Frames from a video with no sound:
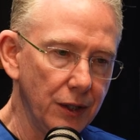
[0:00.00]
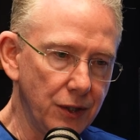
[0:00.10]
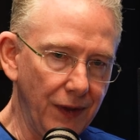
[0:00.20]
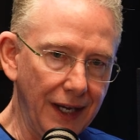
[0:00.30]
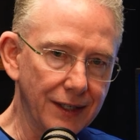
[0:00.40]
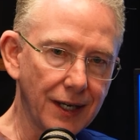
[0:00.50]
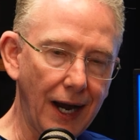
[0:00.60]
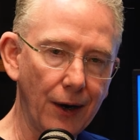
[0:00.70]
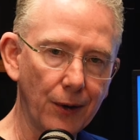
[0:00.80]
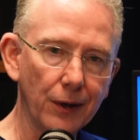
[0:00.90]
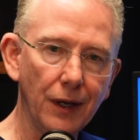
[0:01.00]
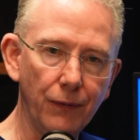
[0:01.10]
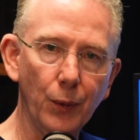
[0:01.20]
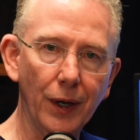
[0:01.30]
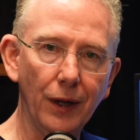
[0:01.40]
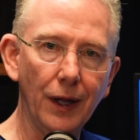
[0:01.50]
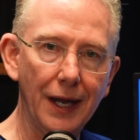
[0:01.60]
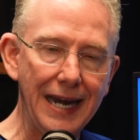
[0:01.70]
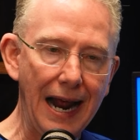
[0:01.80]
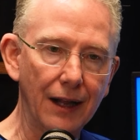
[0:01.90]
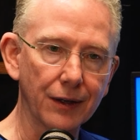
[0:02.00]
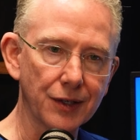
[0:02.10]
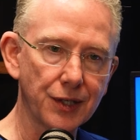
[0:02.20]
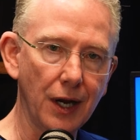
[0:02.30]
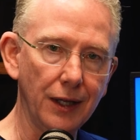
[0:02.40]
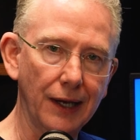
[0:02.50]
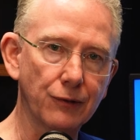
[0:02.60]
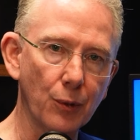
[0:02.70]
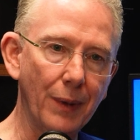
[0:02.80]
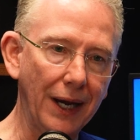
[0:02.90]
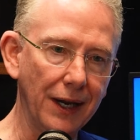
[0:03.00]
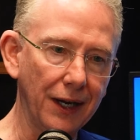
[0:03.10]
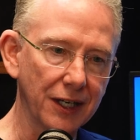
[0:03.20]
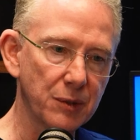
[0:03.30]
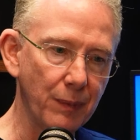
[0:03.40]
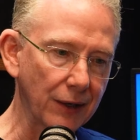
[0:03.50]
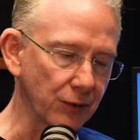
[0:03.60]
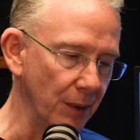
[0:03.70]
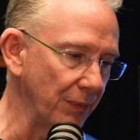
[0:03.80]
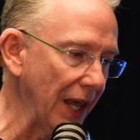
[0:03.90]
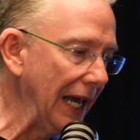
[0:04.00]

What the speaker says: to the entire, if you will, analogous electromagnetic spectrum.